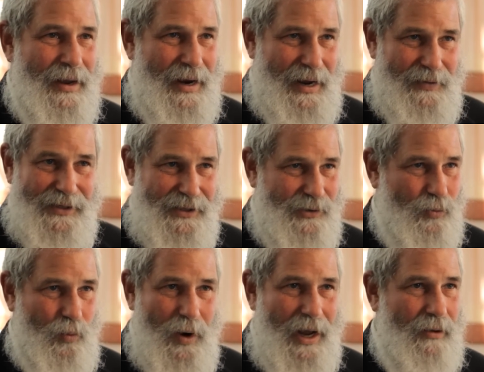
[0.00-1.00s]
And this is
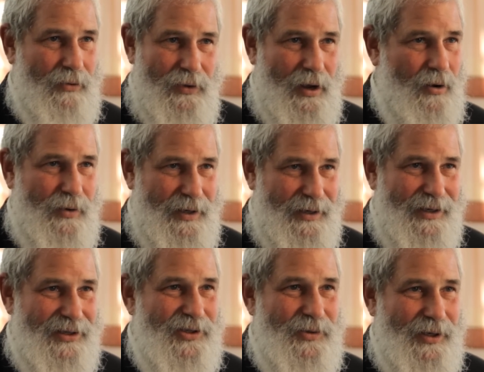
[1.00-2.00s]
well known in
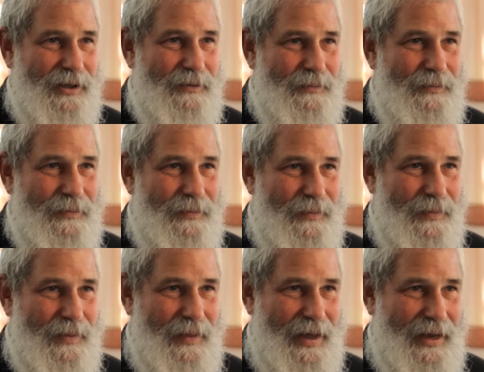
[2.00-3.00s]
Israel,
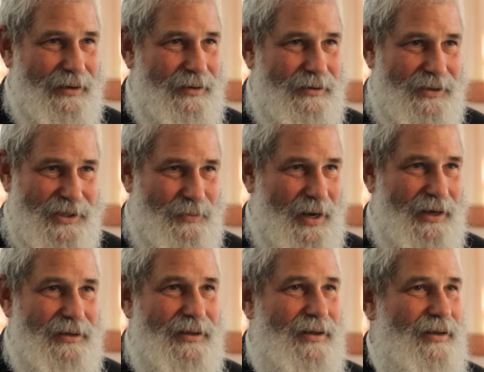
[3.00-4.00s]
that
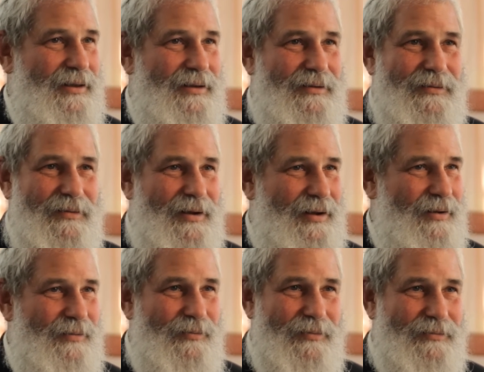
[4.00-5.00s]
despite the
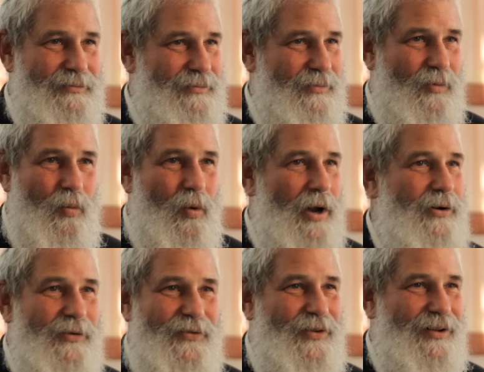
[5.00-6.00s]

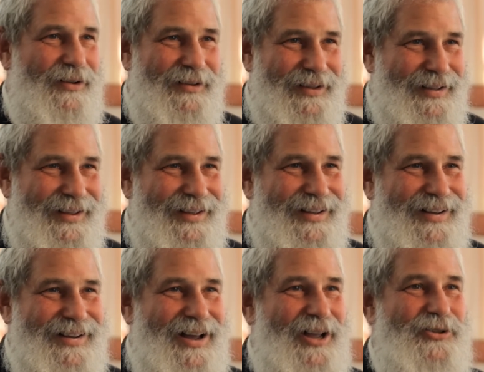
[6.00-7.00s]
wonderful
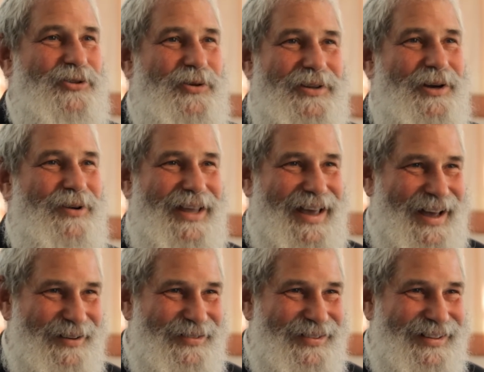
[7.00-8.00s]
country that we
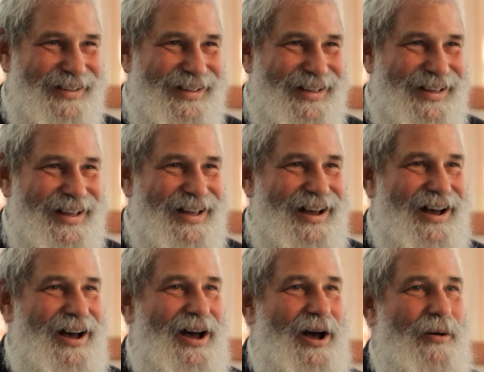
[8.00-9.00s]
have,
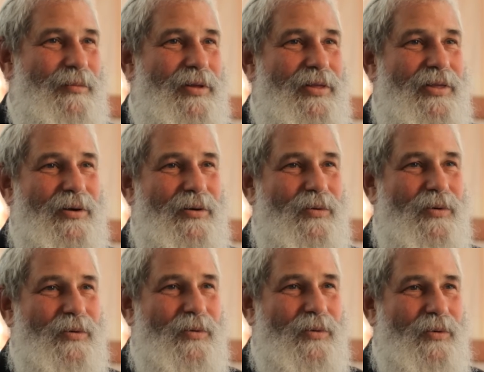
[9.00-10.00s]

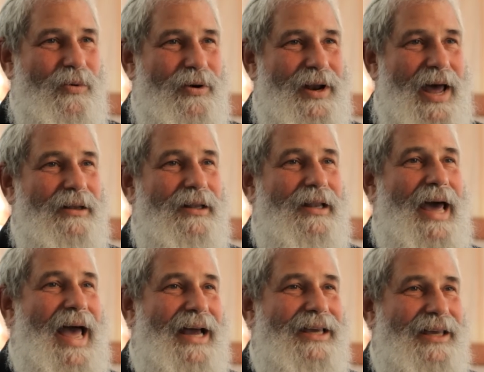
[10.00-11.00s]
we're not
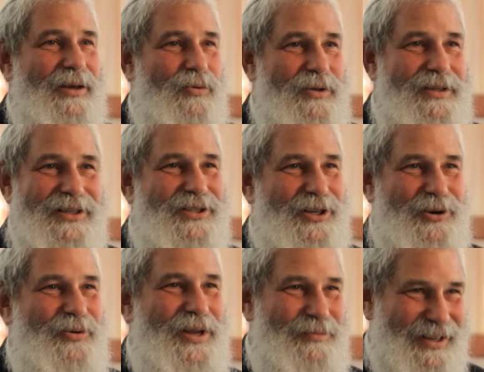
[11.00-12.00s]
lacking with
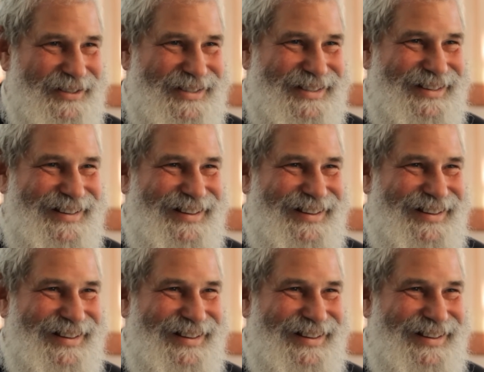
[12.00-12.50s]
disagreements.